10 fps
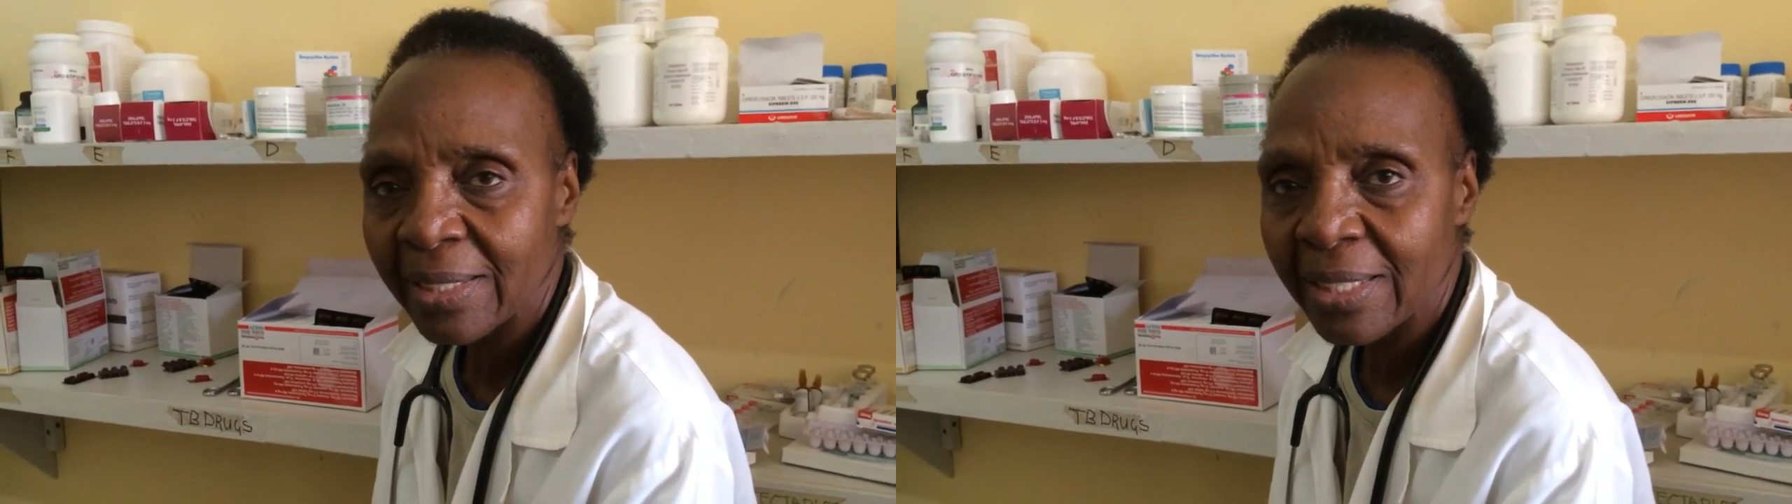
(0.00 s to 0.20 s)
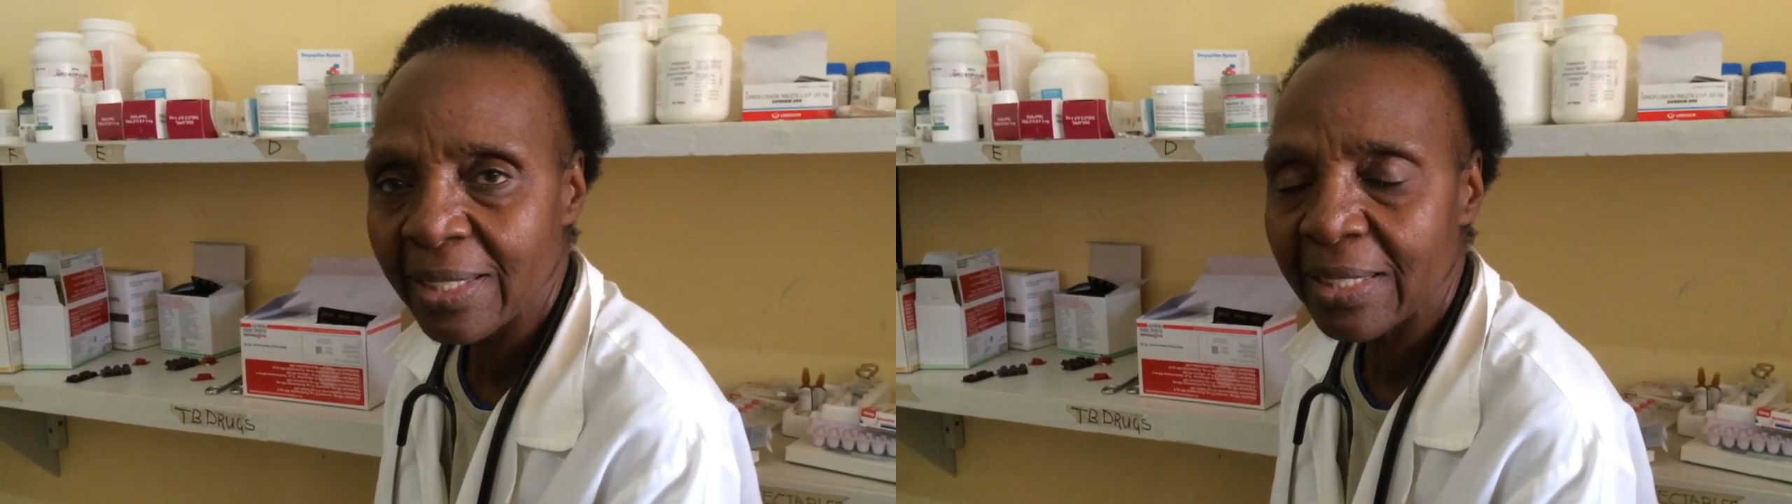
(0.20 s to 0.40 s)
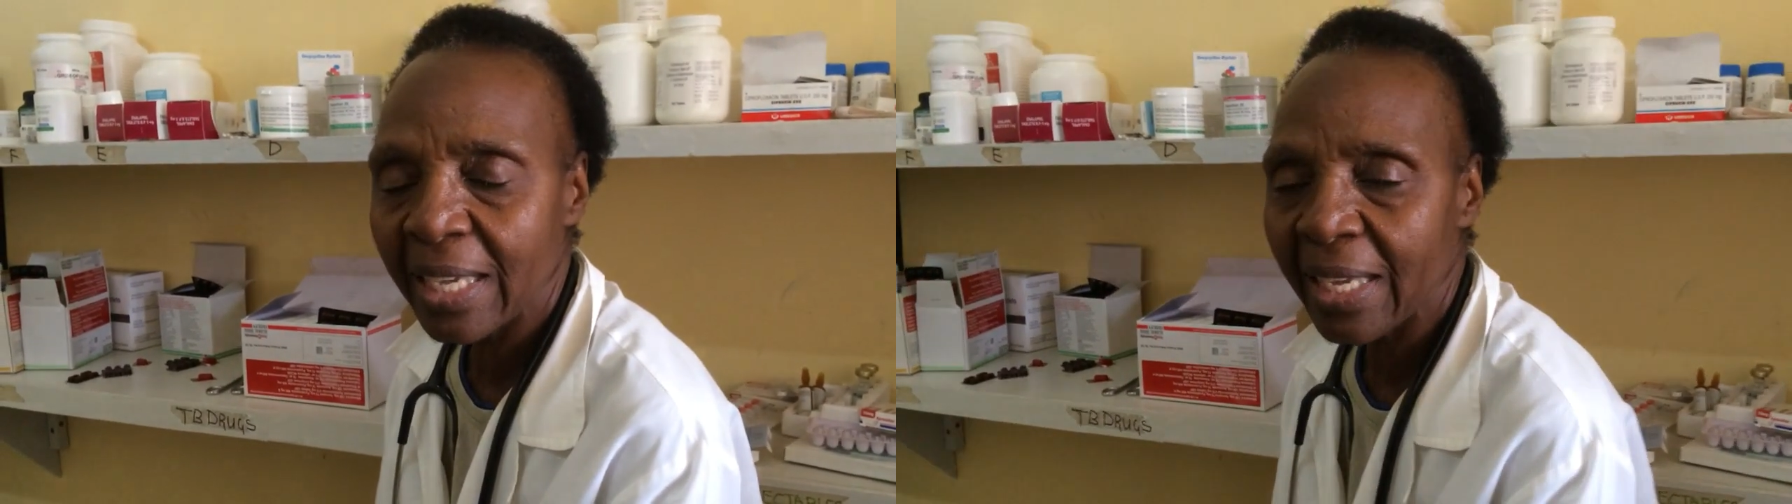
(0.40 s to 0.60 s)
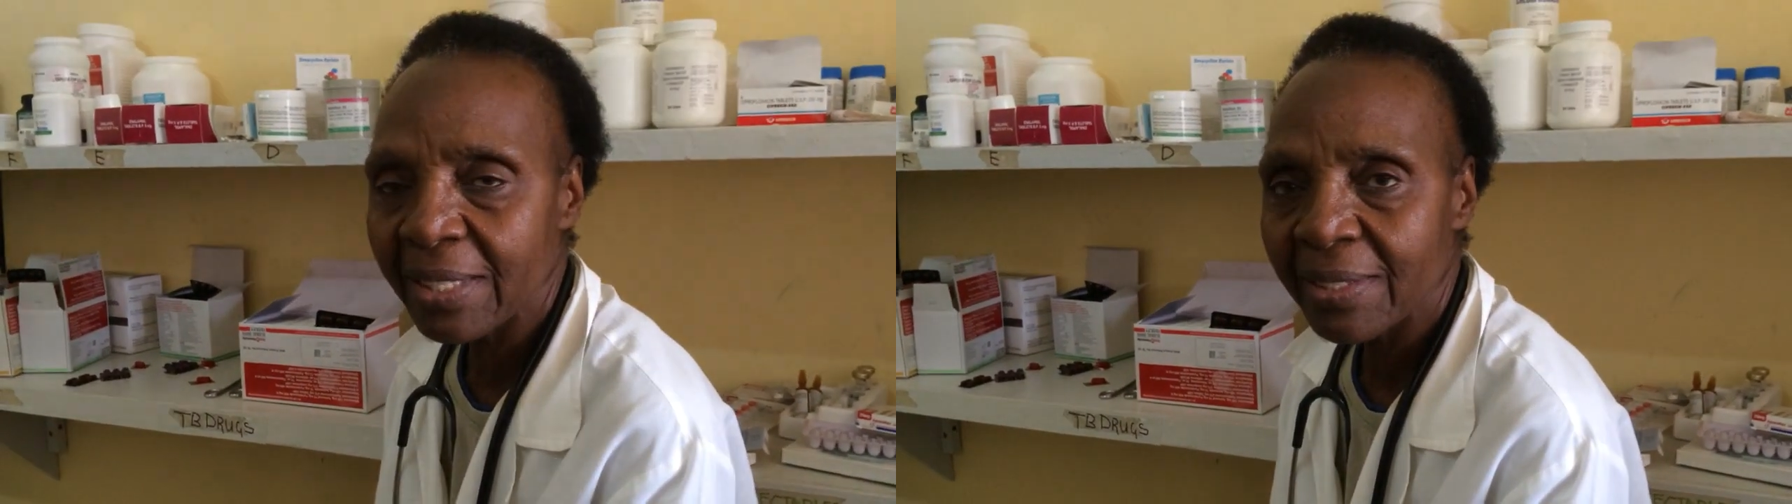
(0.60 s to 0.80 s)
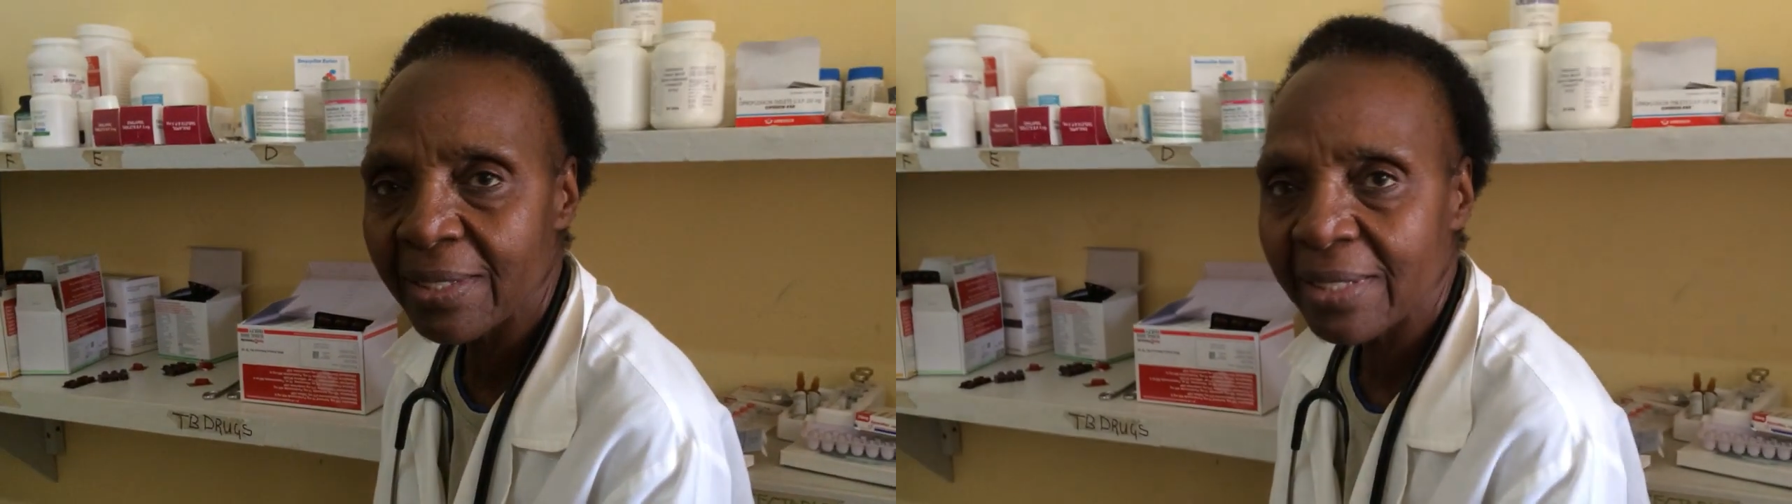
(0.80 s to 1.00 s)
These
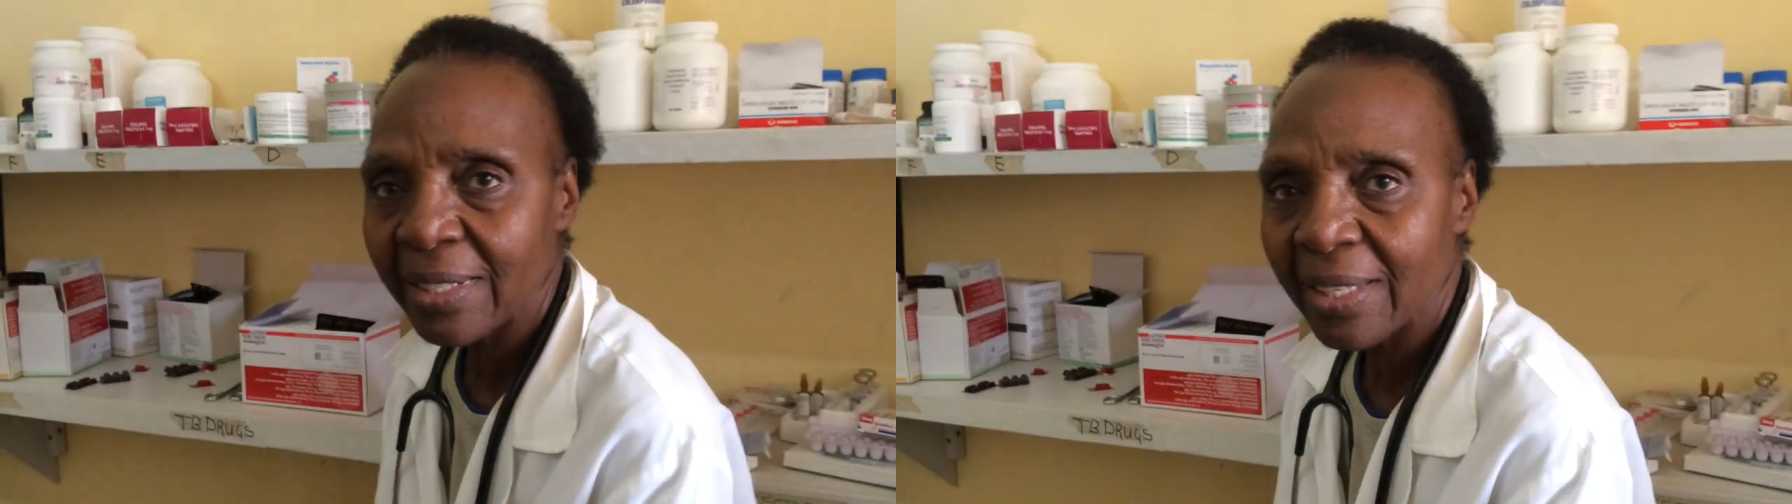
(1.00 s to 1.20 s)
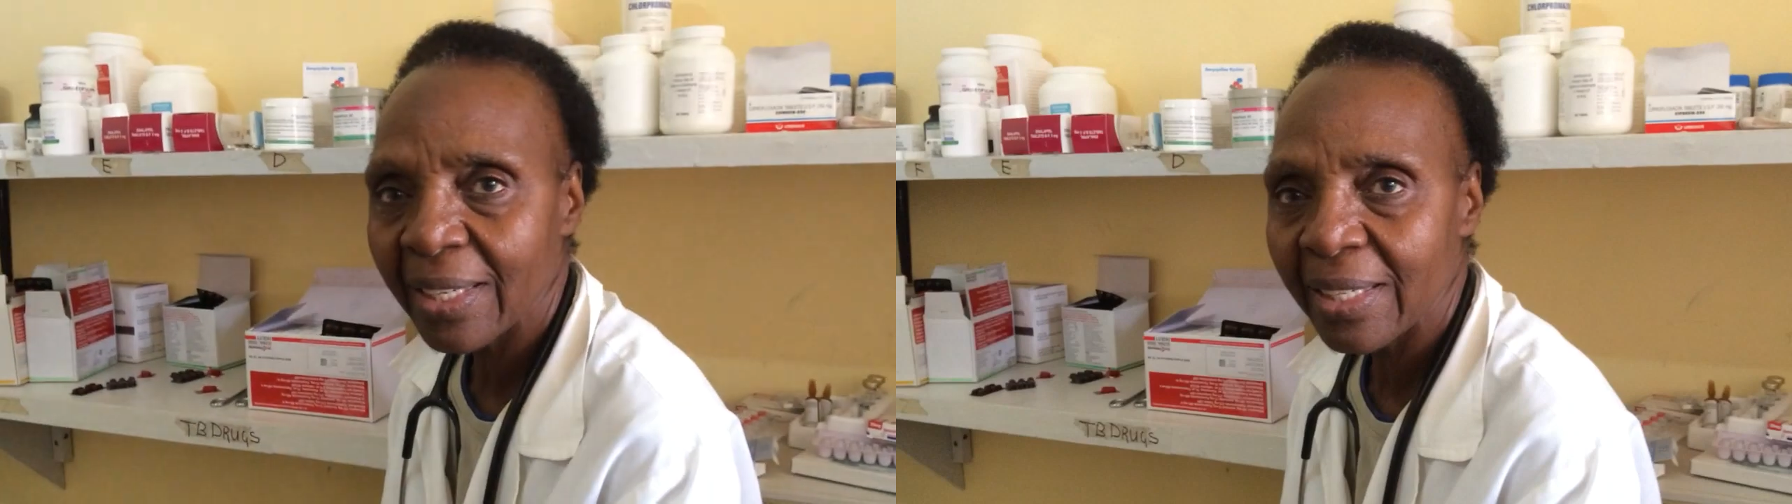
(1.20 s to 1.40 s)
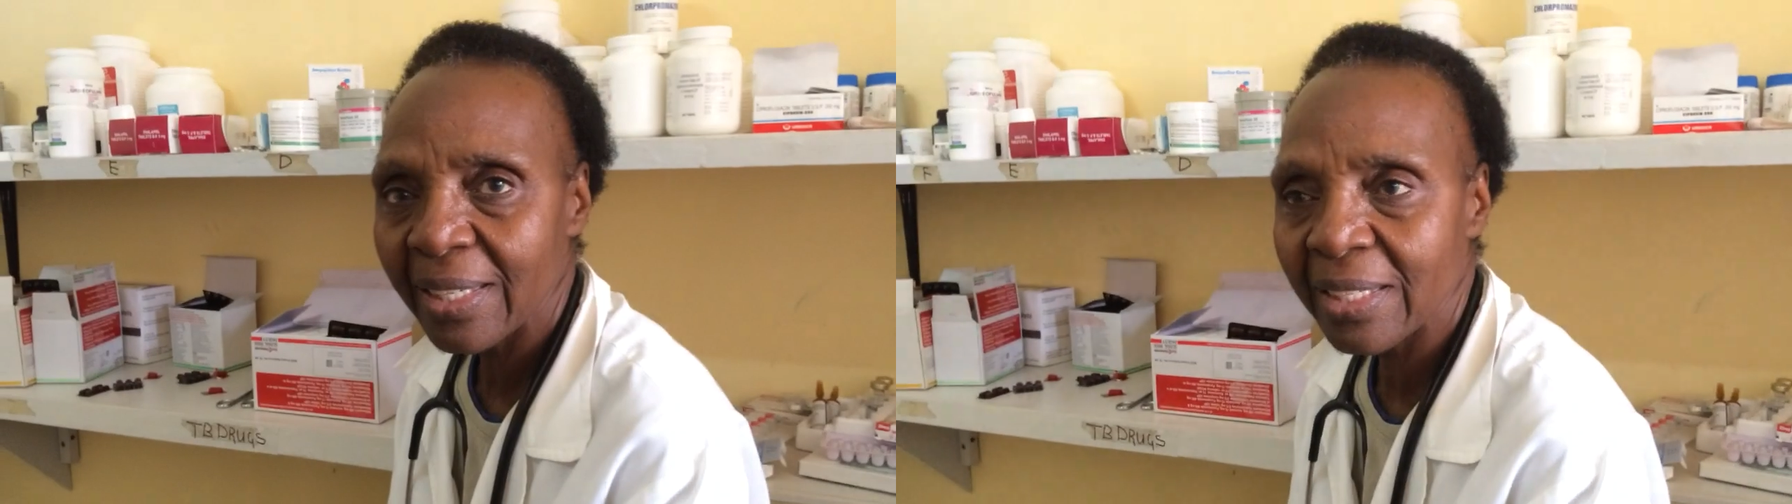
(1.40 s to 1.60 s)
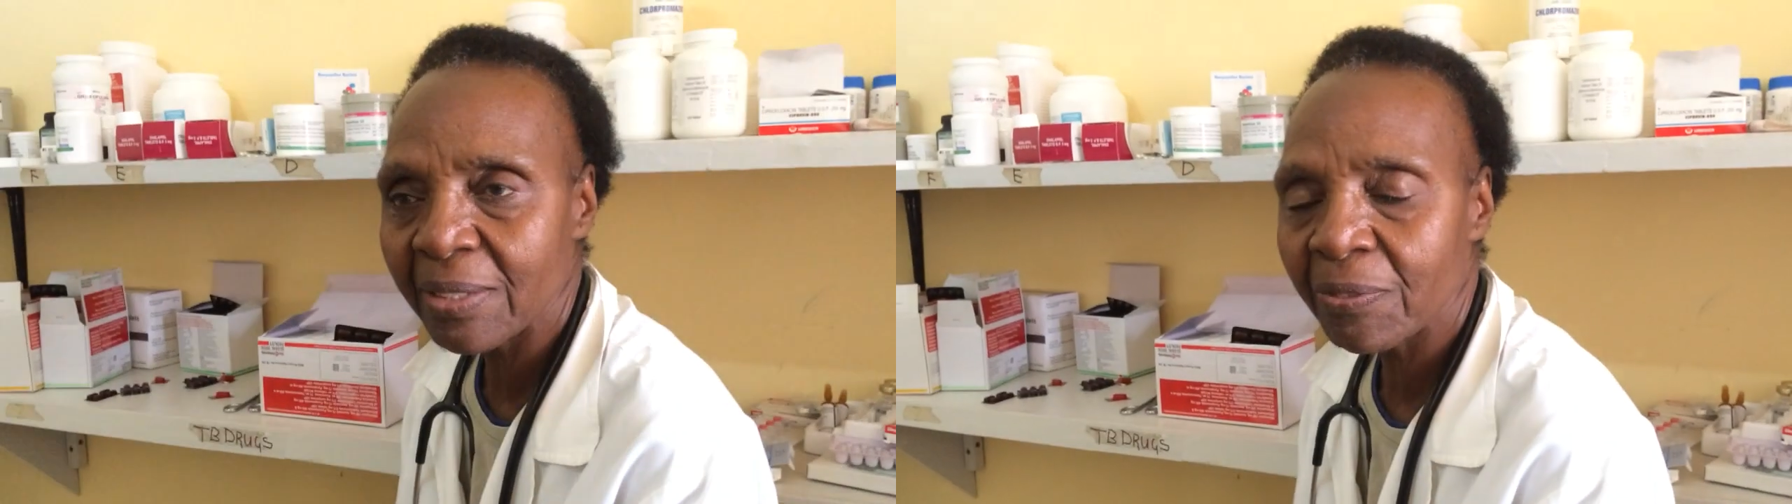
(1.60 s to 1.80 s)
days it's